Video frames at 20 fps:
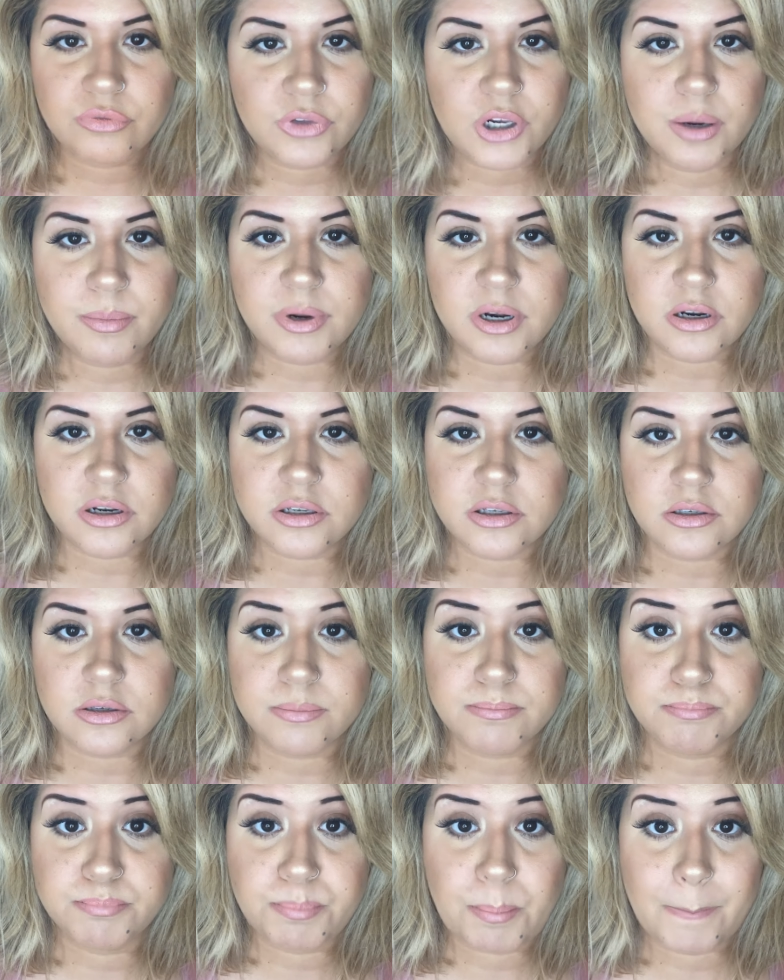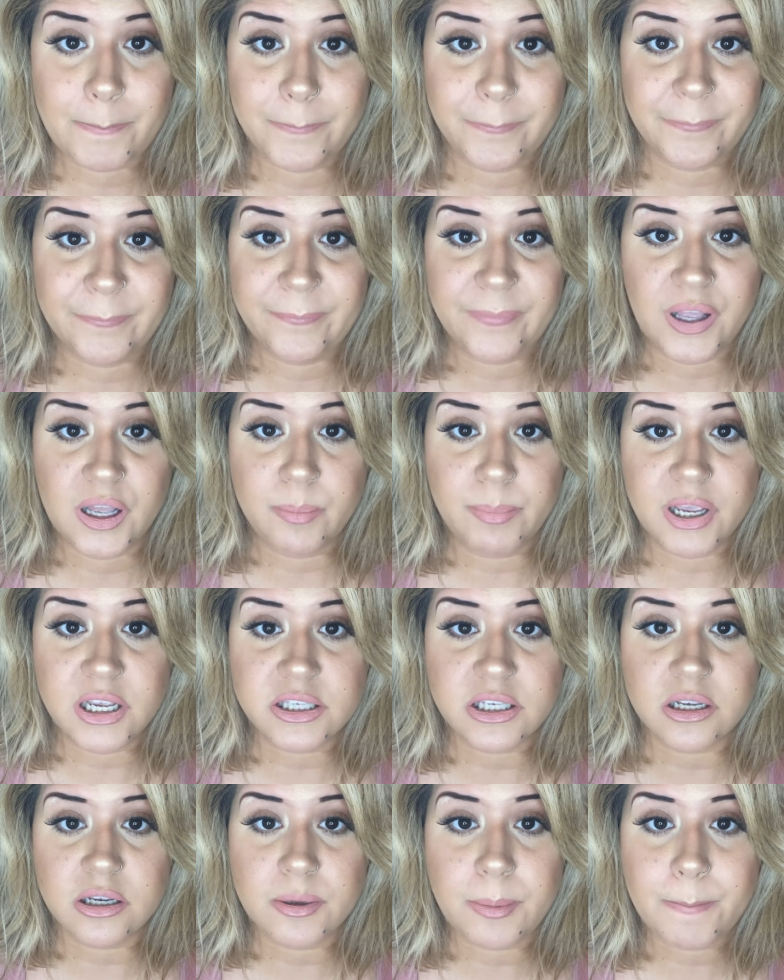I mean, it's
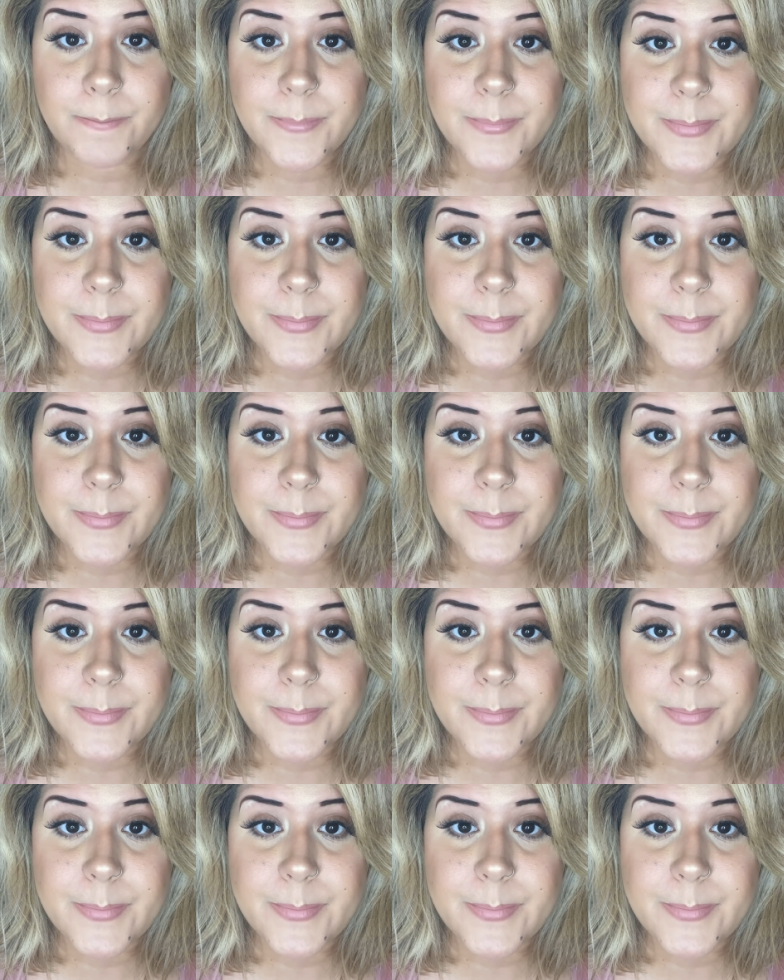amazing.